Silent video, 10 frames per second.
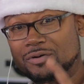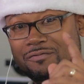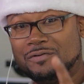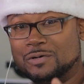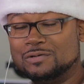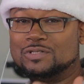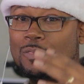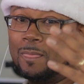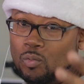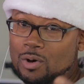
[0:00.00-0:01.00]
But
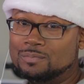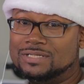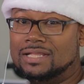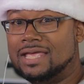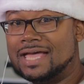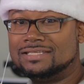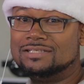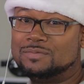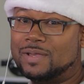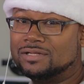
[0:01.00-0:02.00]
first, welcome to the
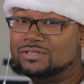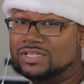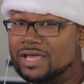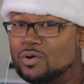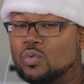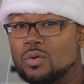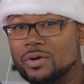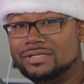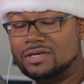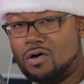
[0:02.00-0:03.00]
Gadget Inspector channel where
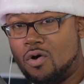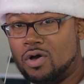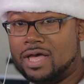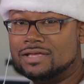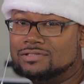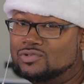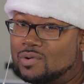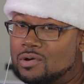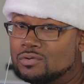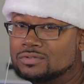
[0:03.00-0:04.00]
we're into all kinds of
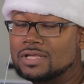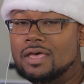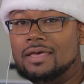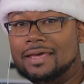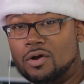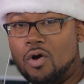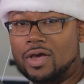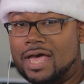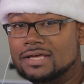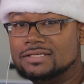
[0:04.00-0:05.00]
drones and all
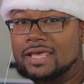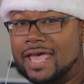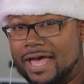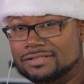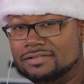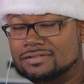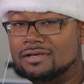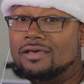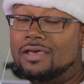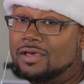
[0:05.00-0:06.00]
kinds of gadgets.
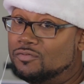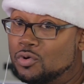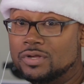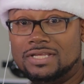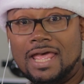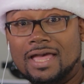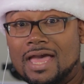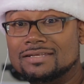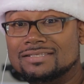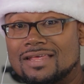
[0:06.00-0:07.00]
If you're into that
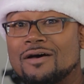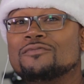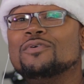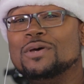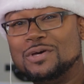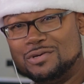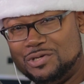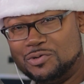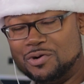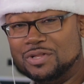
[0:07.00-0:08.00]
kind of stuff,
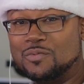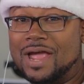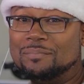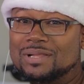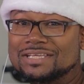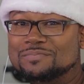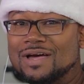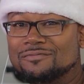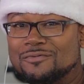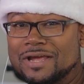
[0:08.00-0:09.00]
you are in the right place,
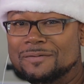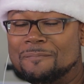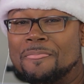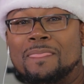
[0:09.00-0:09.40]
my friend.